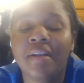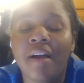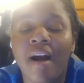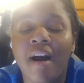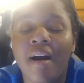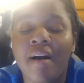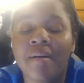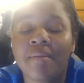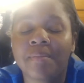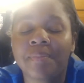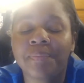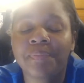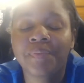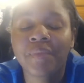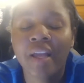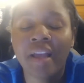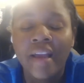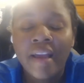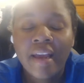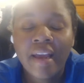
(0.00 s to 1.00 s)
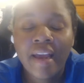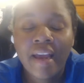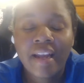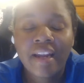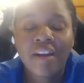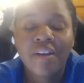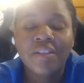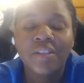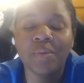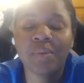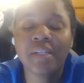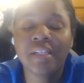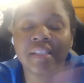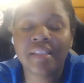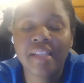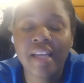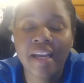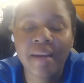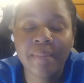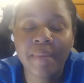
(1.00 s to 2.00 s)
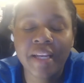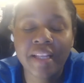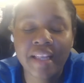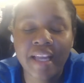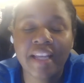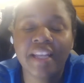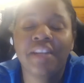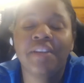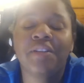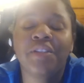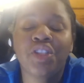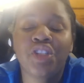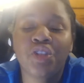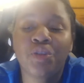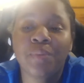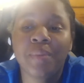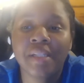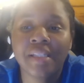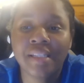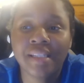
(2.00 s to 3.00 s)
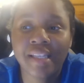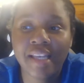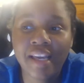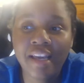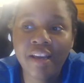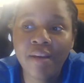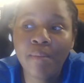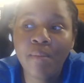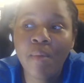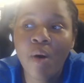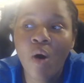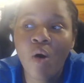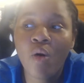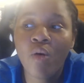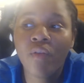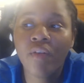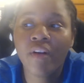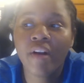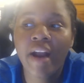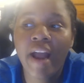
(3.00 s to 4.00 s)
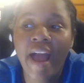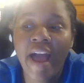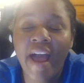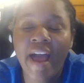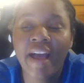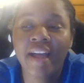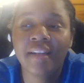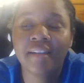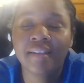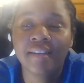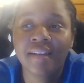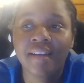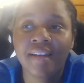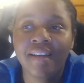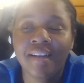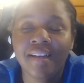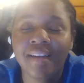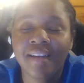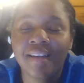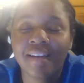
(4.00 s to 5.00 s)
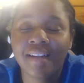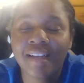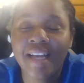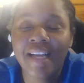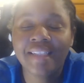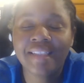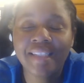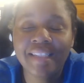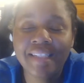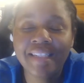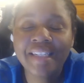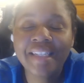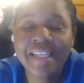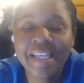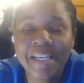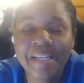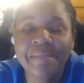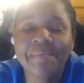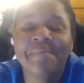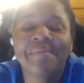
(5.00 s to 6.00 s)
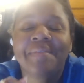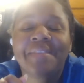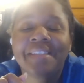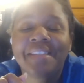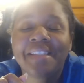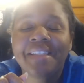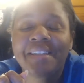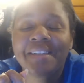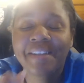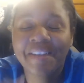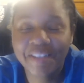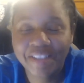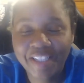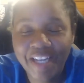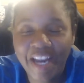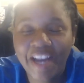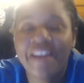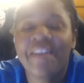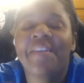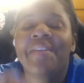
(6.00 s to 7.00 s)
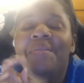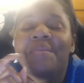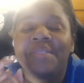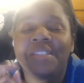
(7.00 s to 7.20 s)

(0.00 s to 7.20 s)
Um, and I also want to say a big thank you to Miss Kim over at Classy Kim's Crochet Group.